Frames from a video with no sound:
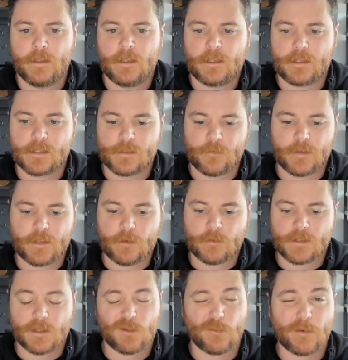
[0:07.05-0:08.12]
In this video,
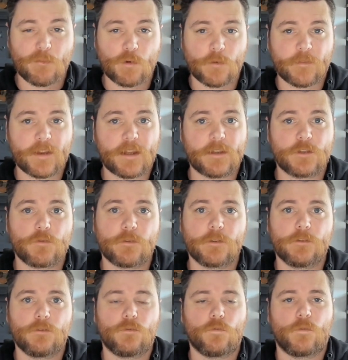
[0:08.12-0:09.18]
it's a little bit more of an
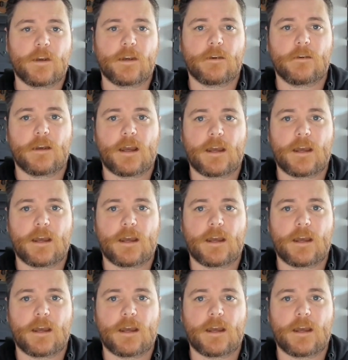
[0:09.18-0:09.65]
editorial where